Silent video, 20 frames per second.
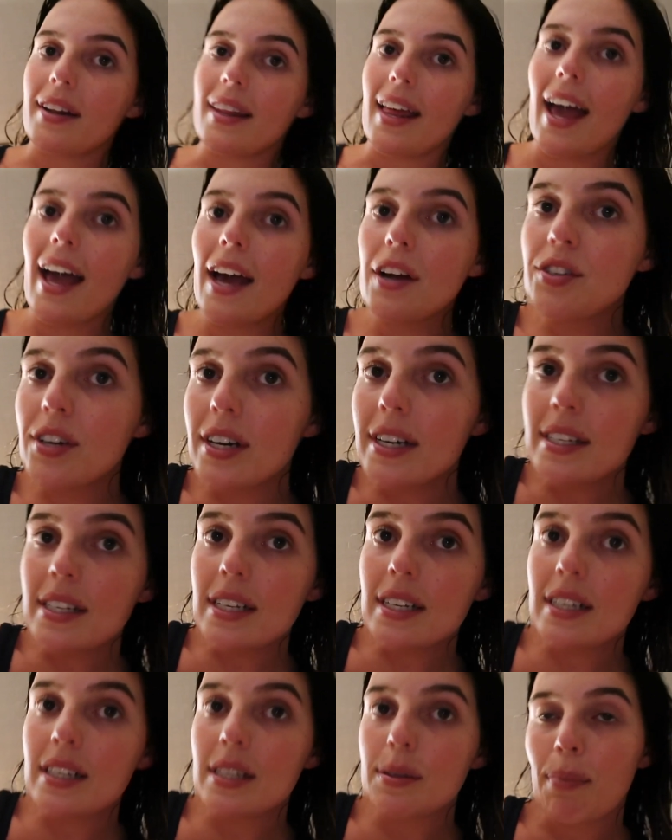to the
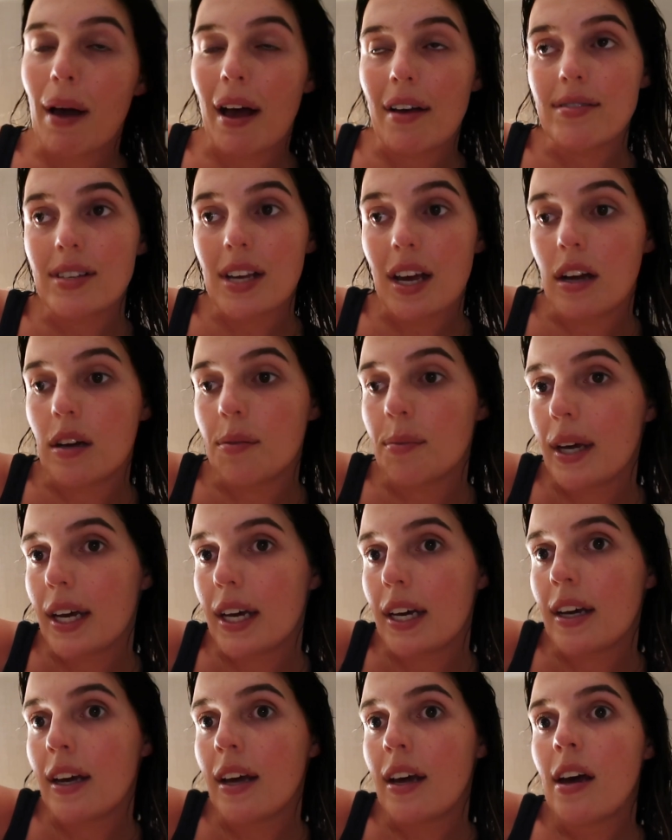hairdressers, Pav's
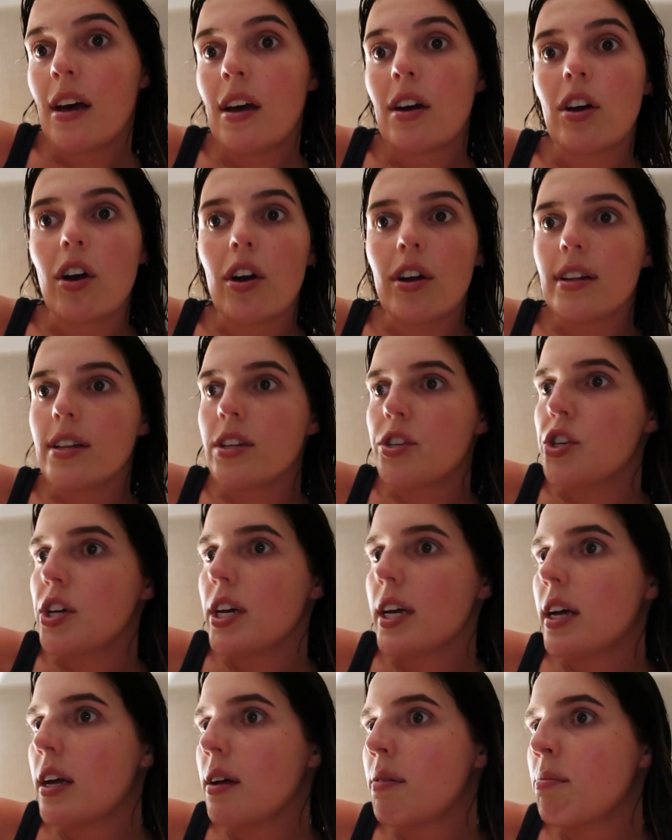coming, going to the
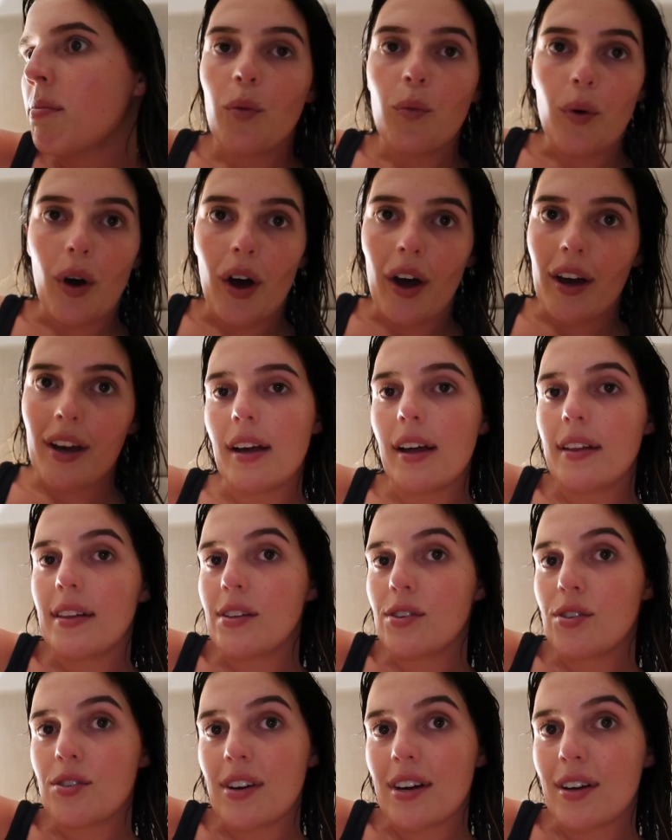gym, work, and
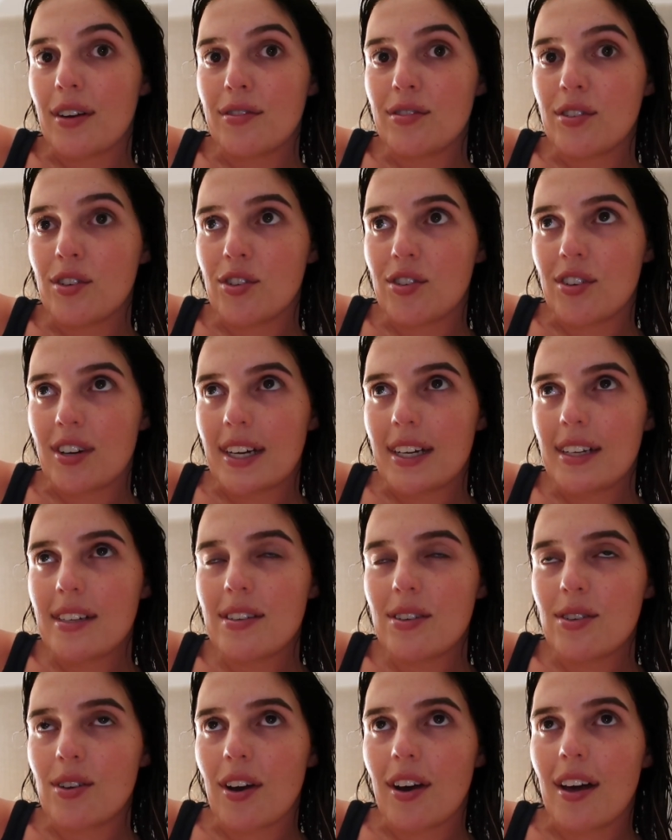then straight off to drinks,
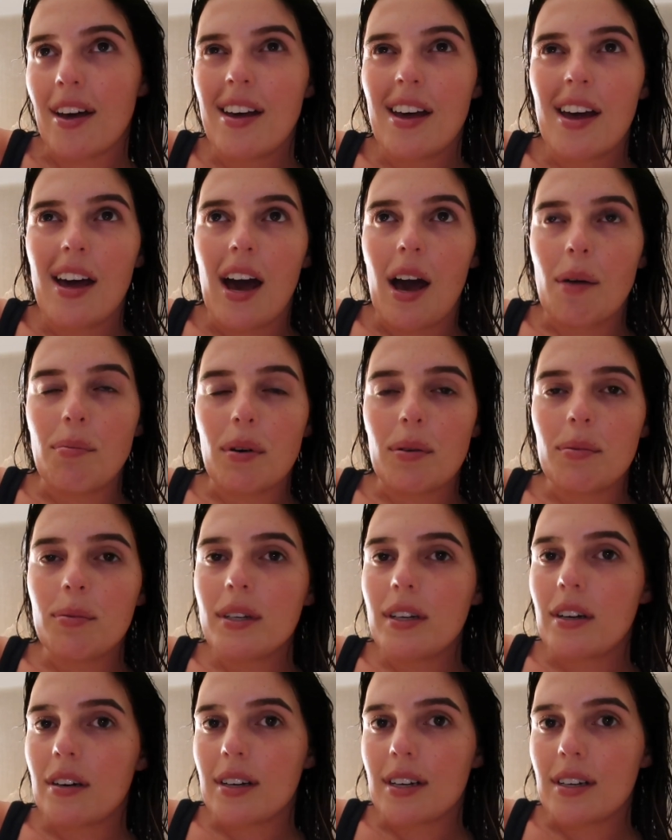so I'm
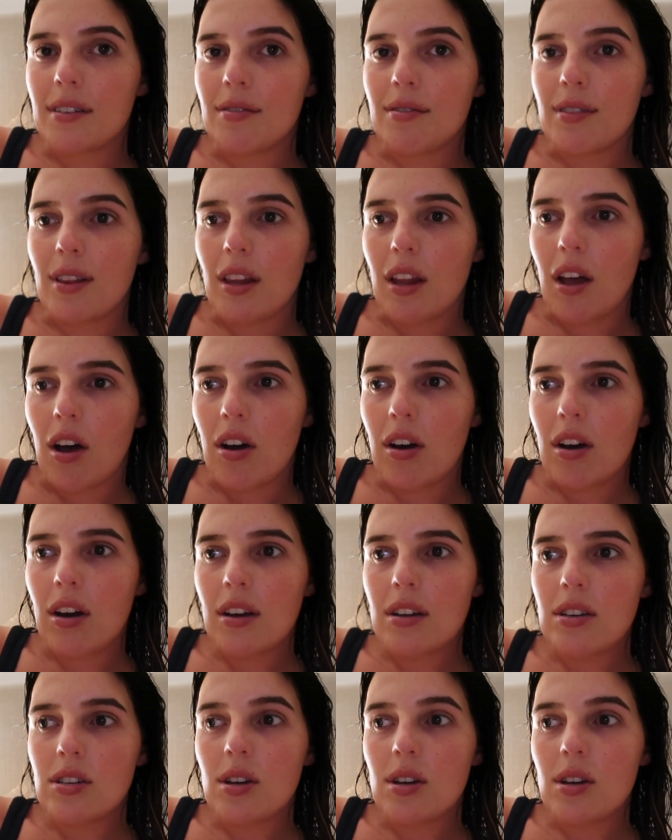probably not going to vlog